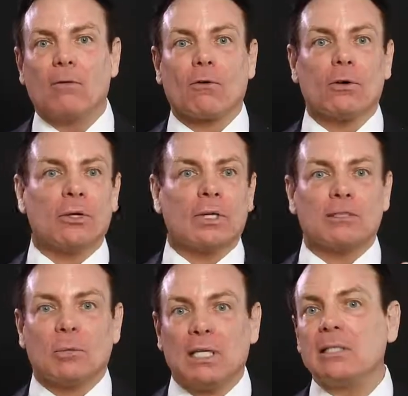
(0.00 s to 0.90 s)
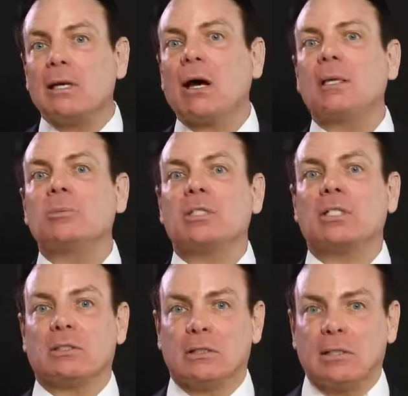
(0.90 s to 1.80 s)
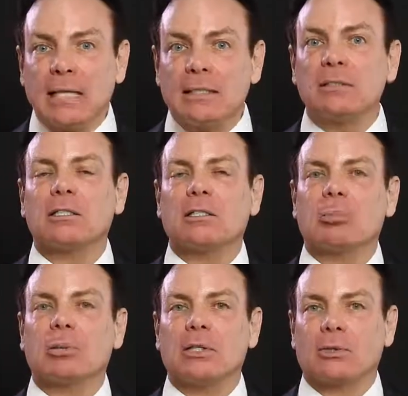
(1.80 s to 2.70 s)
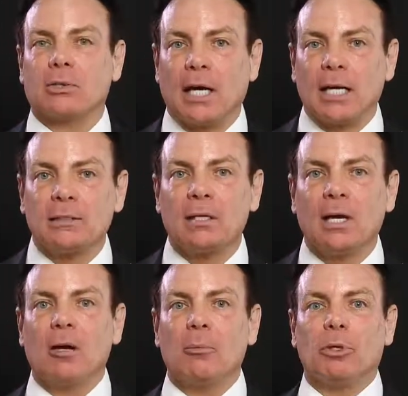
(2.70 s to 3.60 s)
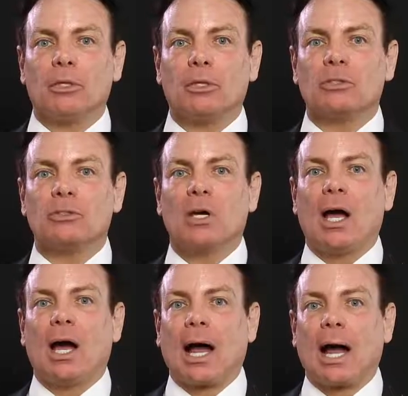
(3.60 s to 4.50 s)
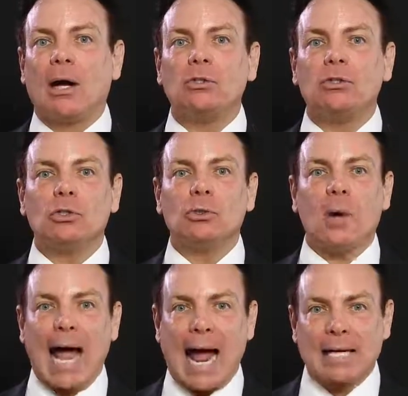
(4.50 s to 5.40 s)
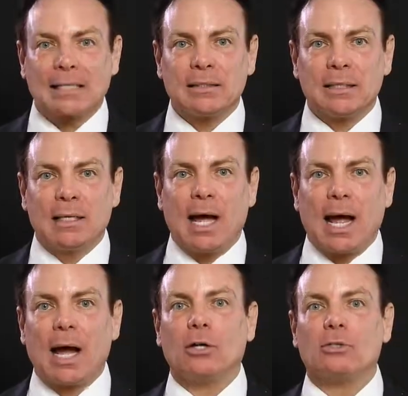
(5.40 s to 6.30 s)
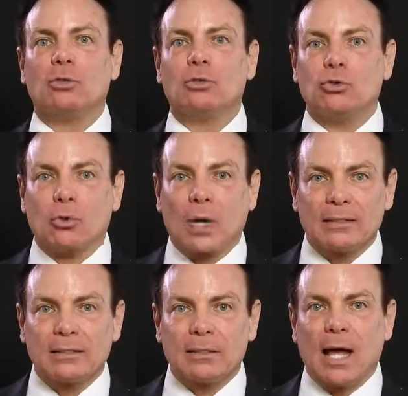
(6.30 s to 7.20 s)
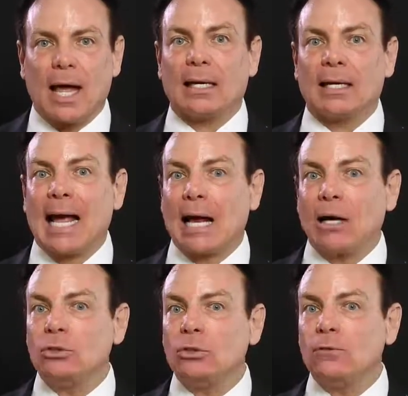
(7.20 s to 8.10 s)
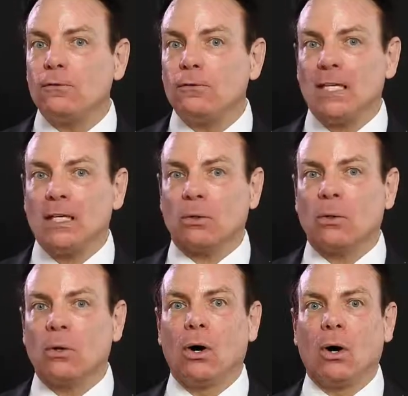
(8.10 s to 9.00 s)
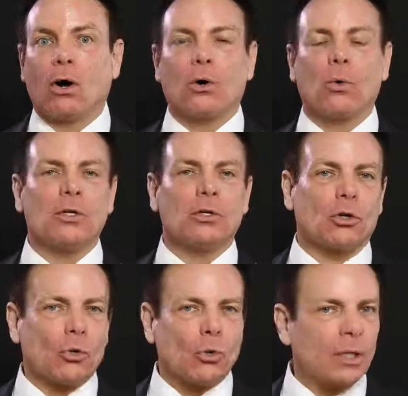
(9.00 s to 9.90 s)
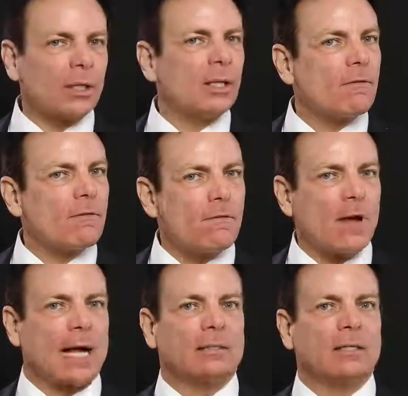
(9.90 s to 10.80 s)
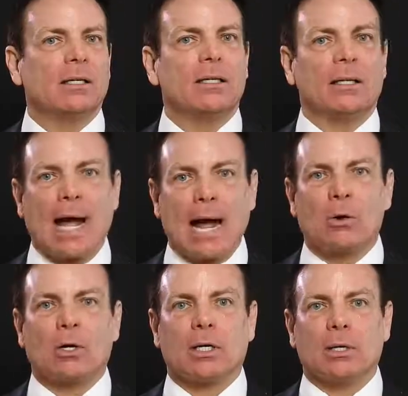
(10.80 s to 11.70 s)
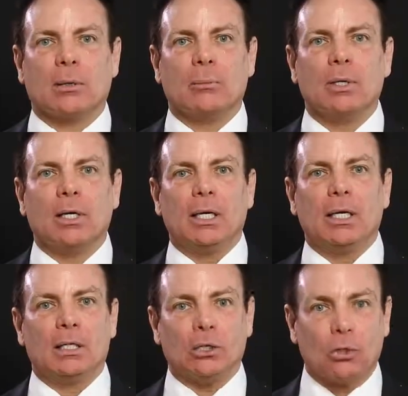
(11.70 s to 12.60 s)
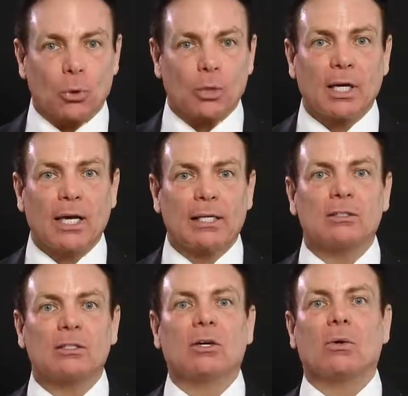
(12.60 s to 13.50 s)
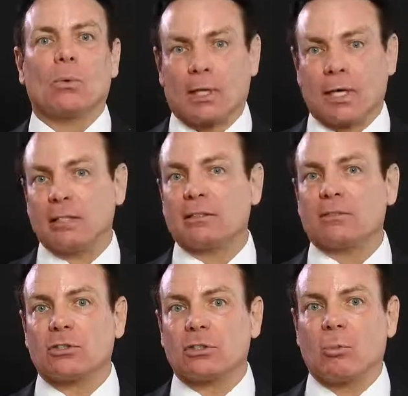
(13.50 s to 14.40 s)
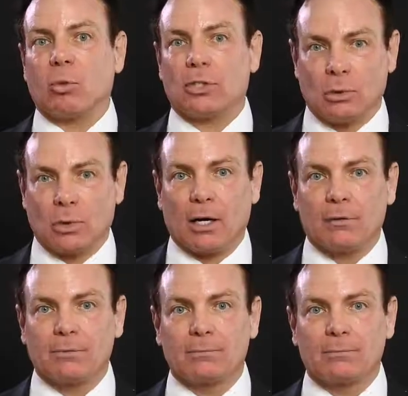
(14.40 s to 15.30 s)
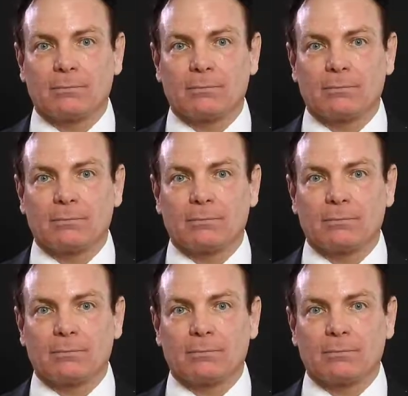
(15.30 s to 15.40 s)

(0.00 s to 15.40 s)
for as many times as it takes to complete your case because how you act, how you dress, and how you feel are going to critically affect the outcome in your case or the case of someone you love.